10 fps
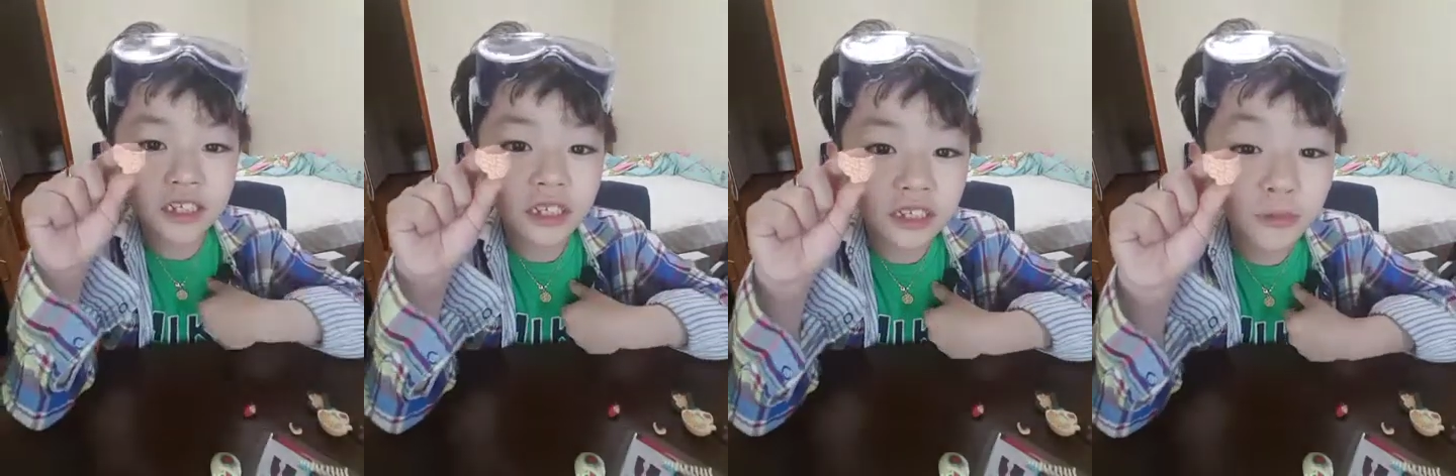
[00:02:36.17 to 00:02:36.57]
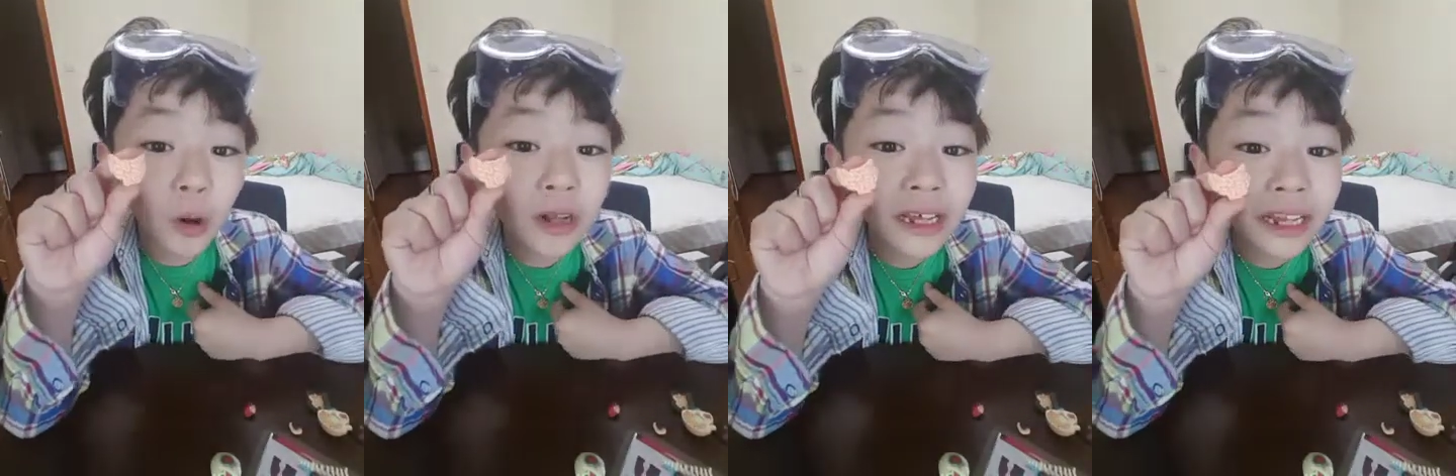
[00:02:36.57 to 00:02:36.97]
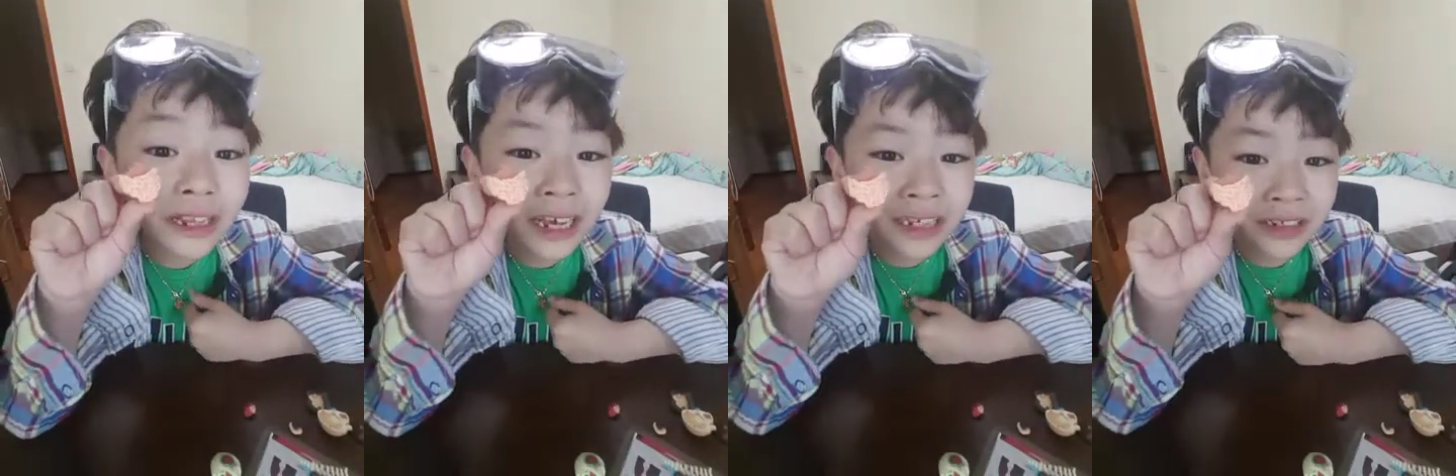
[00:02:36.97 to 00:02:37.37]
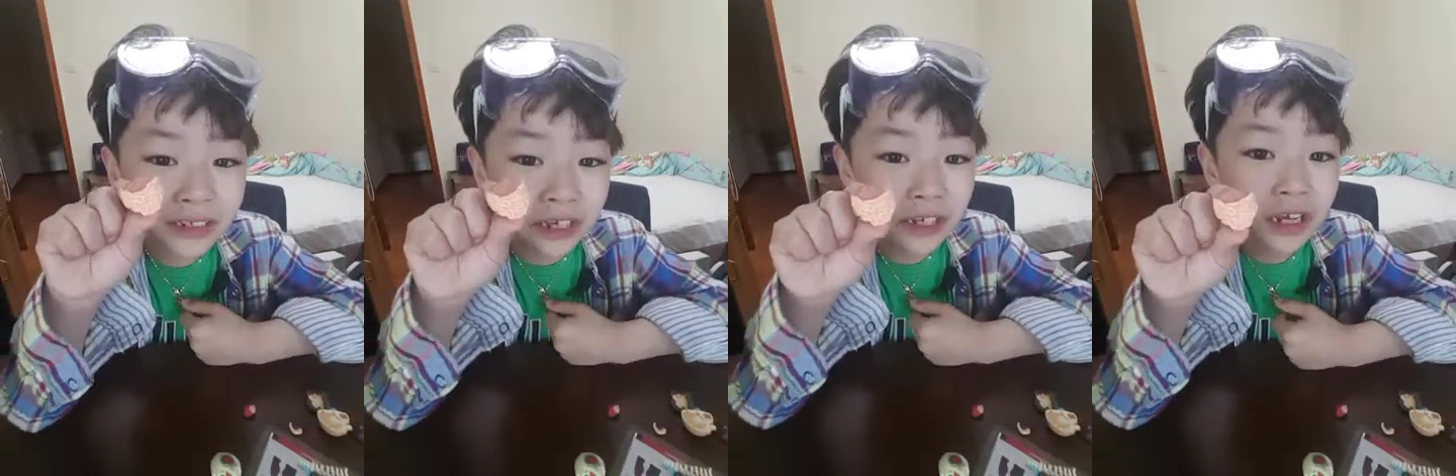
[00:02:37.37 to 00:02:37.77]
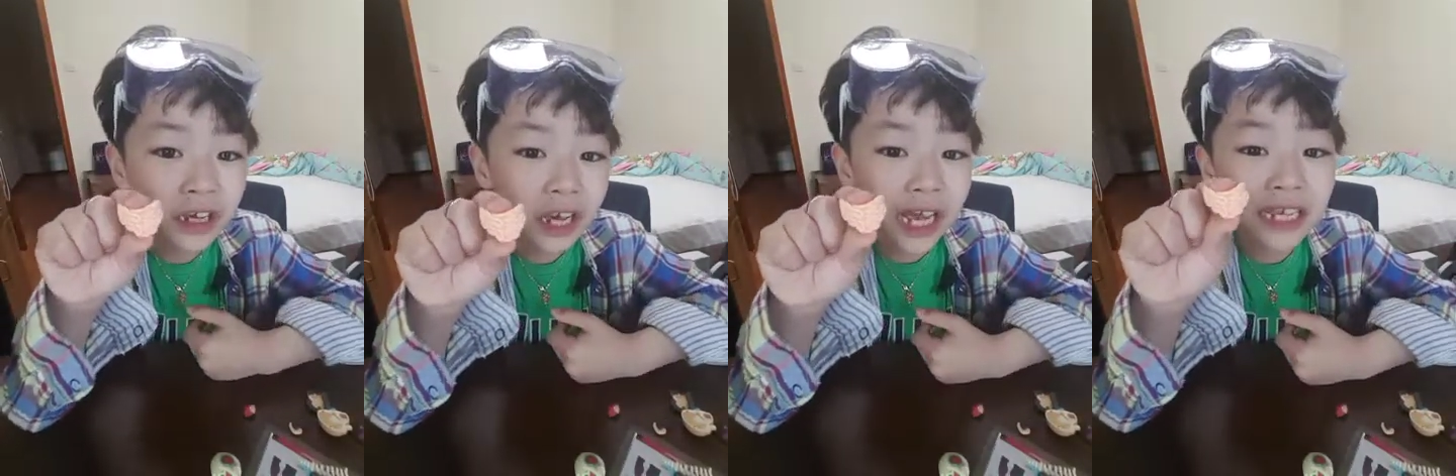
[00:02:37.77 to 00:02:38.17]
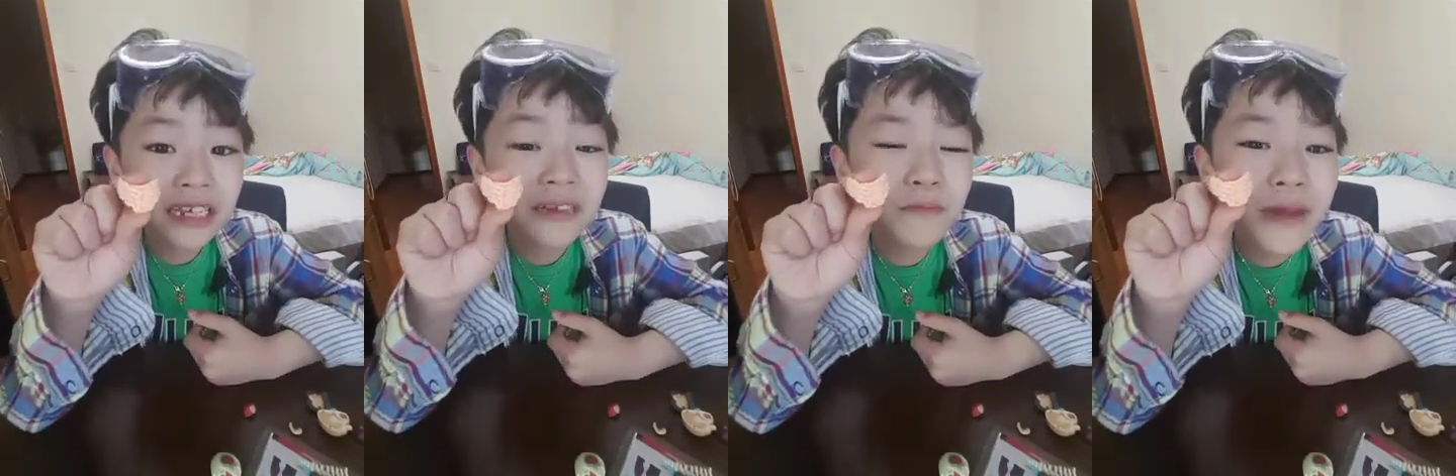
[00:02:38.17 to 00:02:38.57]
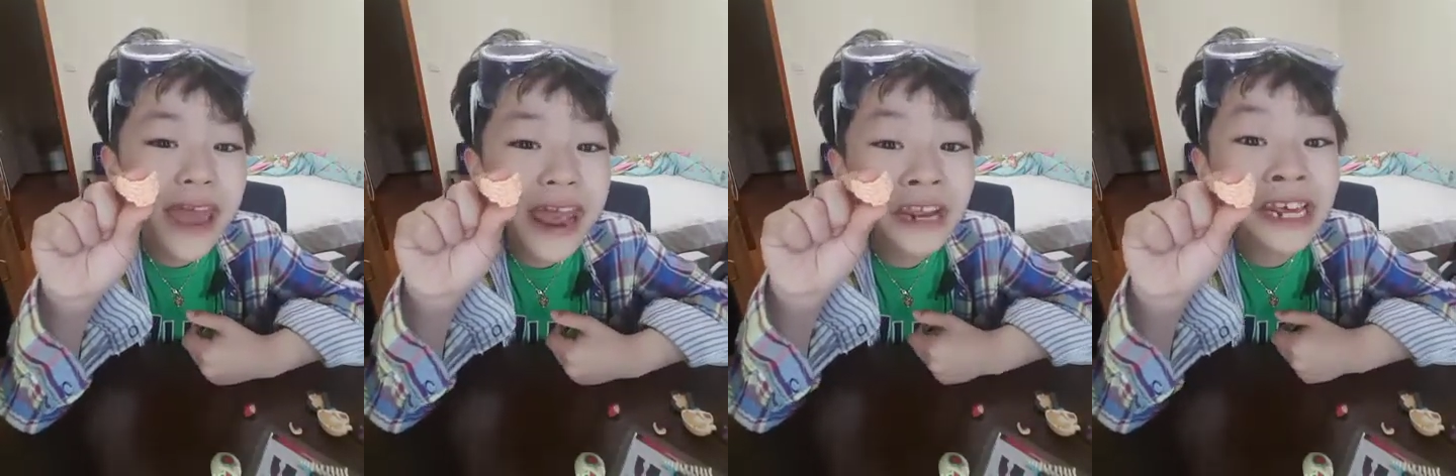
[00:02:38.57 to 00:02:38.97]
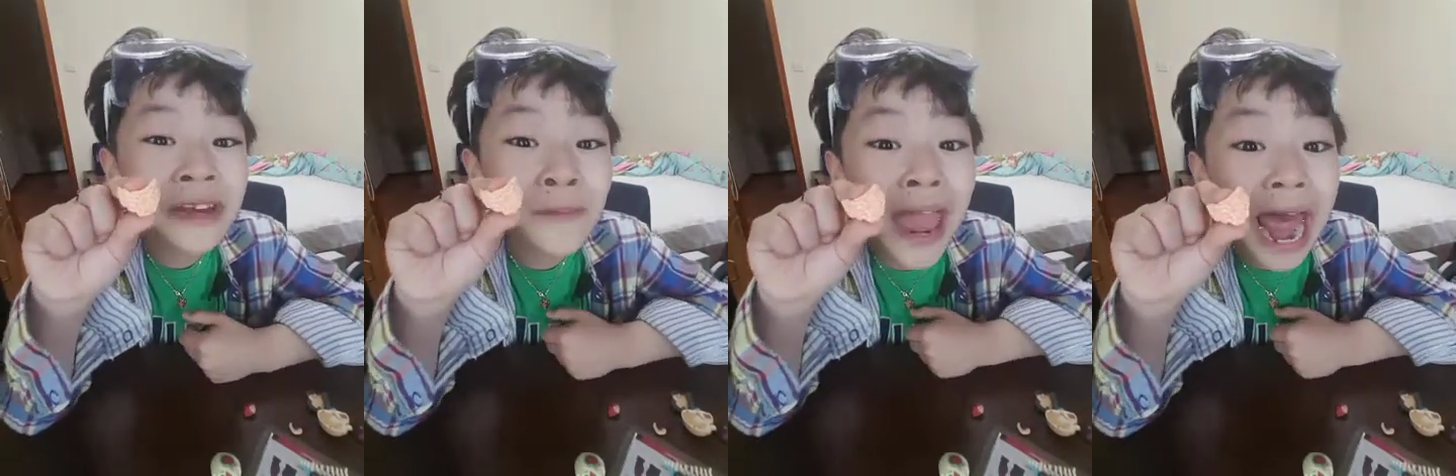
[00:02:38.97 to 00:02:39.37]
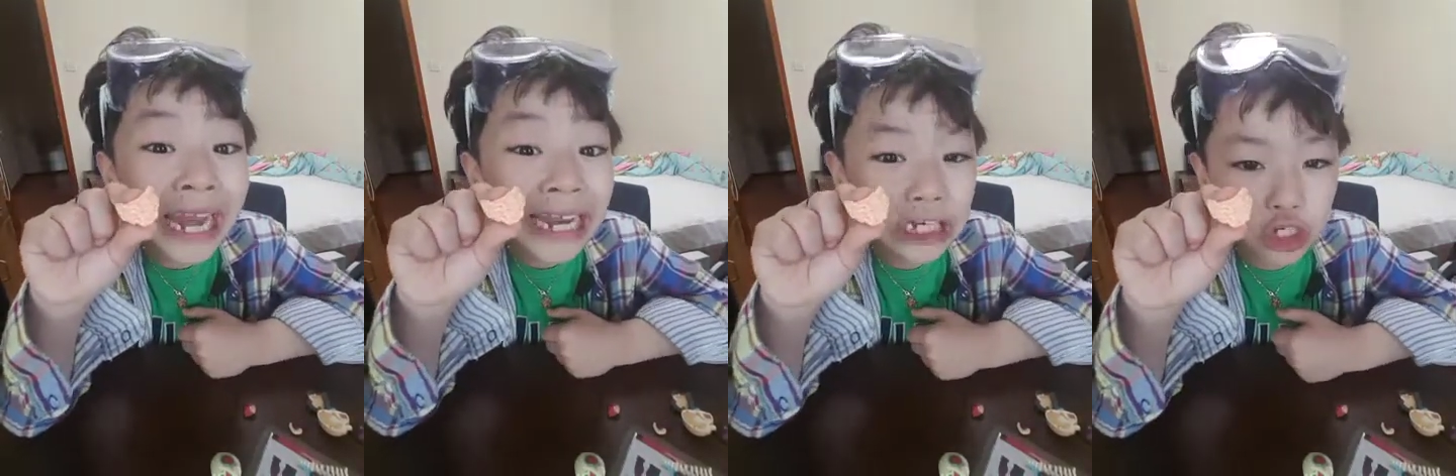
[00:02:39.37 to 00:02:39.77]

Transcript: The small intestine has many